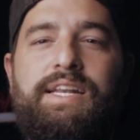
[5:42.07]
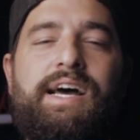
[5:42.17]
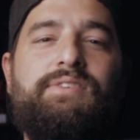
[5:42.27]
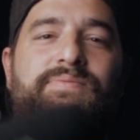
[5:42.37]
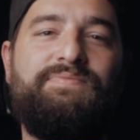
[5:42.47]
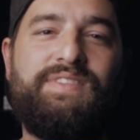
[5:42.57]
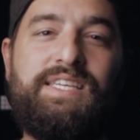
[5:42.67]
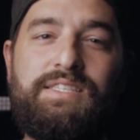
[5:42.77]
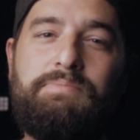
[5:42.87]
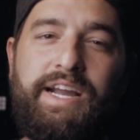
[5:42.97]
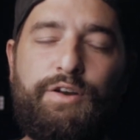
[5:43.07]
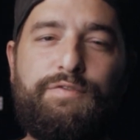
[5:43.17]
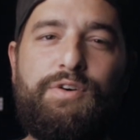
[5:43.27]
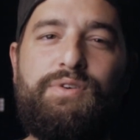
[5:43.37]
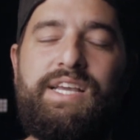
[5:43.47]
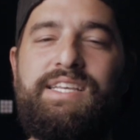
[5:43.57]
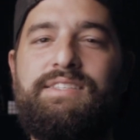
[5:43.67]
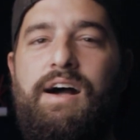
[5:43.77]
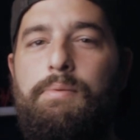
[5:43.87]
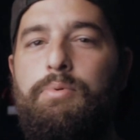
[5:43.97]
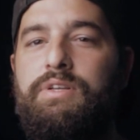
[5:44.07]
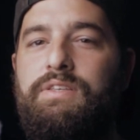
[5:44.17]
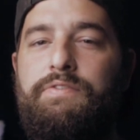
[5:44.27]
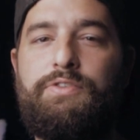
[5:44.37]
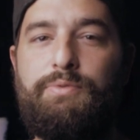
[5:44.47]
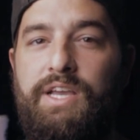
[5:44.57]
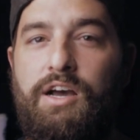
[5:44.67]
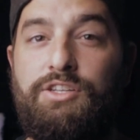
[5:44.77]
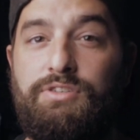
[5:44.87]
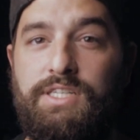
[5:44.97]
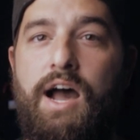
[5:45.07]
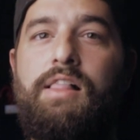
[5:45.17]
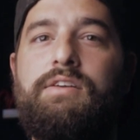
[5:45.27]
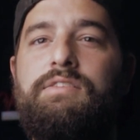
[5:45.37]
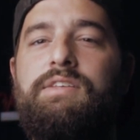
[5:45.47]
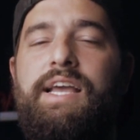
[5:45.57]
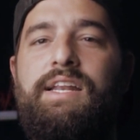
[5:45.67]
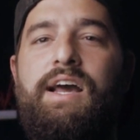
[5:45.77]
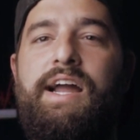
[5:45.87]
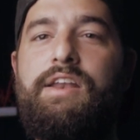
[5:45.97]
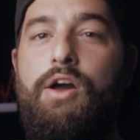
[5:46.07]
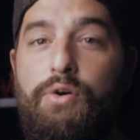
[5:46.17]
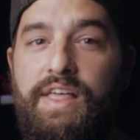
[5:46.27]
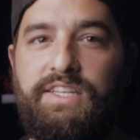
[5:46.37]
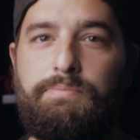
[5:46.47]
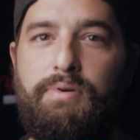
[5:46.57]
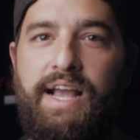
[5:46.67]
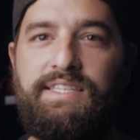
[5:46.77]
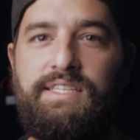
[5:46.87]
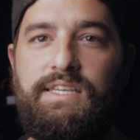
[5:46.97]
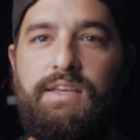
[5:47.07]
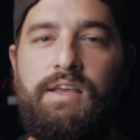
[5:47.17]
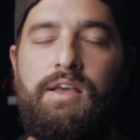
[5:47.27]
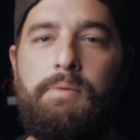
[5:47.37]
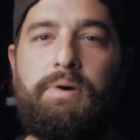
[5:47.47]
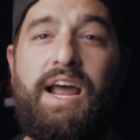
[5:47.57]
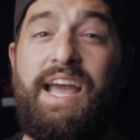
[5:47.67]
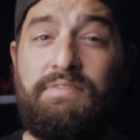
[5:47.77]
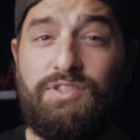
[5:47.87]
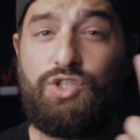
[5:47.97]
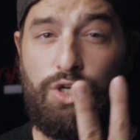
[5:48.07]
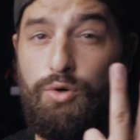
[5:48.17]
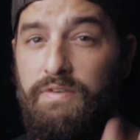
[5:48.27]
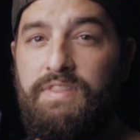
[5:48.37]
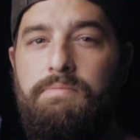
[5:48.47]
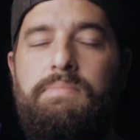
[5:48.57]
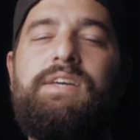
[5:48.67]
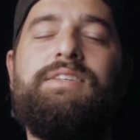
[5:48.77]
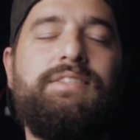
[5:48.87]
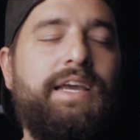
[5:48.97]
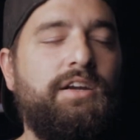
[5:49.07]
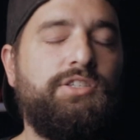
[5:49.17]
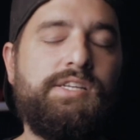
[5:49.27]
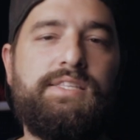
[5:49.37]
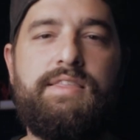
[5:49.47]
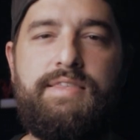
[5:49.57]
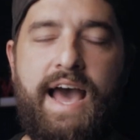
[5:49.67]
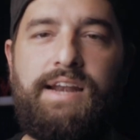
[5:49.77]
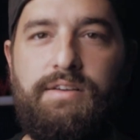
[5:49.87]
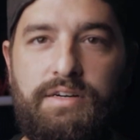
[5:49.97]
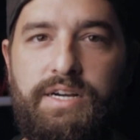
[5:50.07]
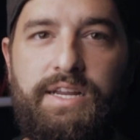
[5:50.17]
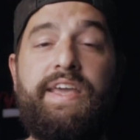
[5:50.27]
Now, this microphone is upwards of $300, and I know that's pricey, but I have two of them because they are just that good.